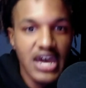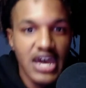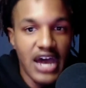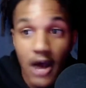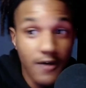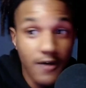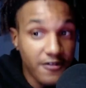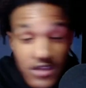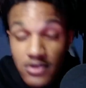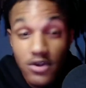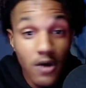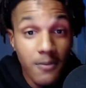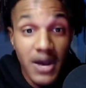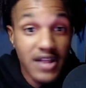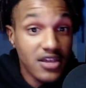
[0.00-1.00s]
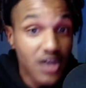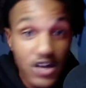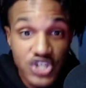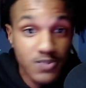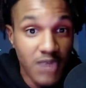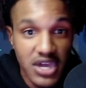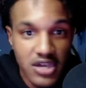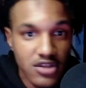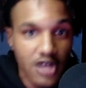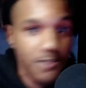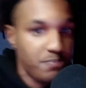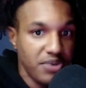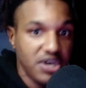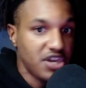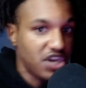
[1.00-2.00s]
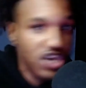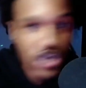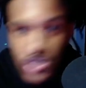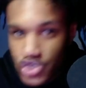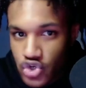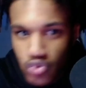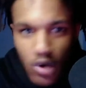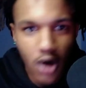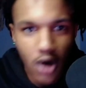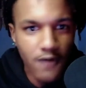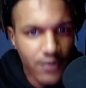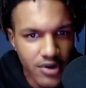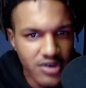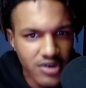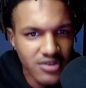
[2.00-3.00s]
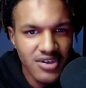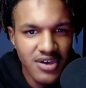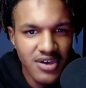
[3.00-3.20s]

I don't see nobody else making a big issue over it.